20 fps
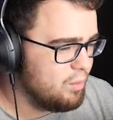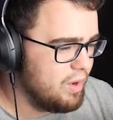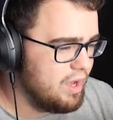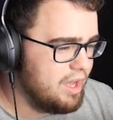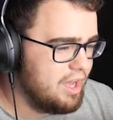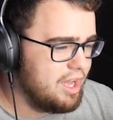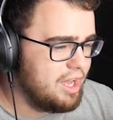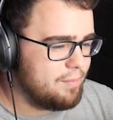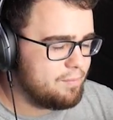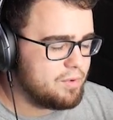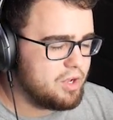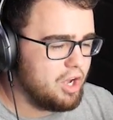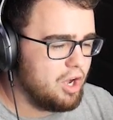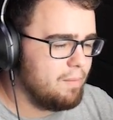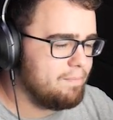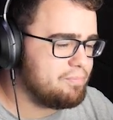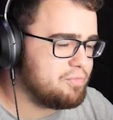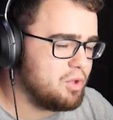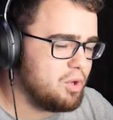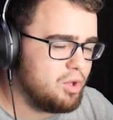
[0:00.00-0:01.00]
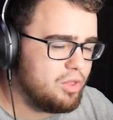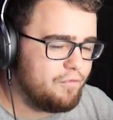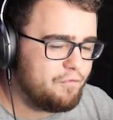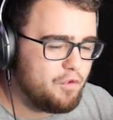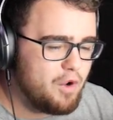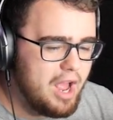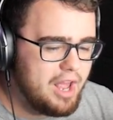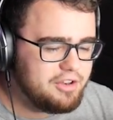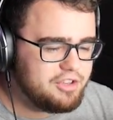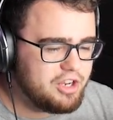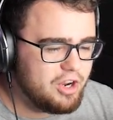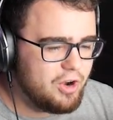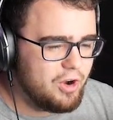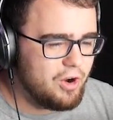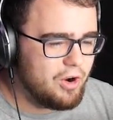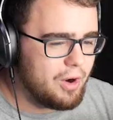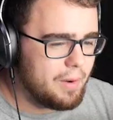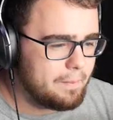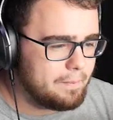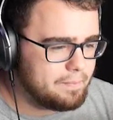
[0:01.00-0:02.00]
Well, go through the front
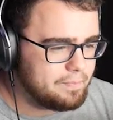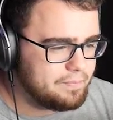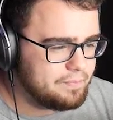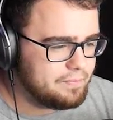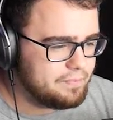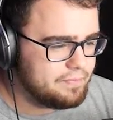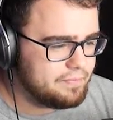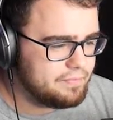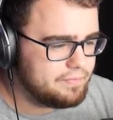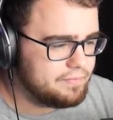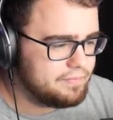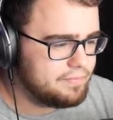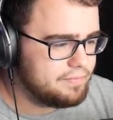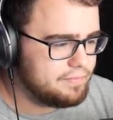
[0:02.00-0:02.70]
door. All